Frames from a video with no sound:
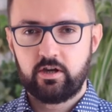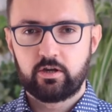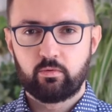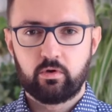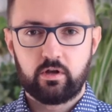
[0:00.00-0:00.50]

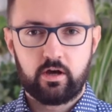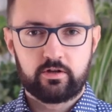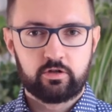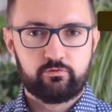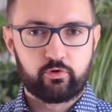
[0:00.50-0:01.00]
You will
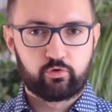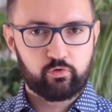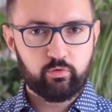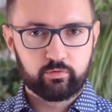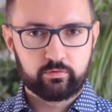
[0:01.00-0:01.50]
learn the
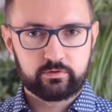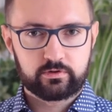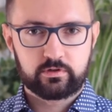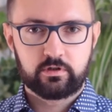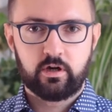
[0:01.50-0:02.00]

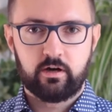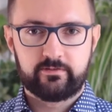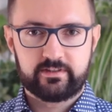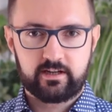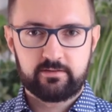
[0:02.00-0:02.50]
rules
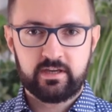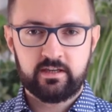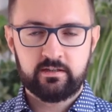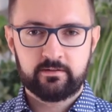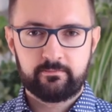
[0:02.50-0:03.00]
of
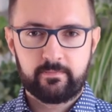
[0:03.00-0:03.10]
timing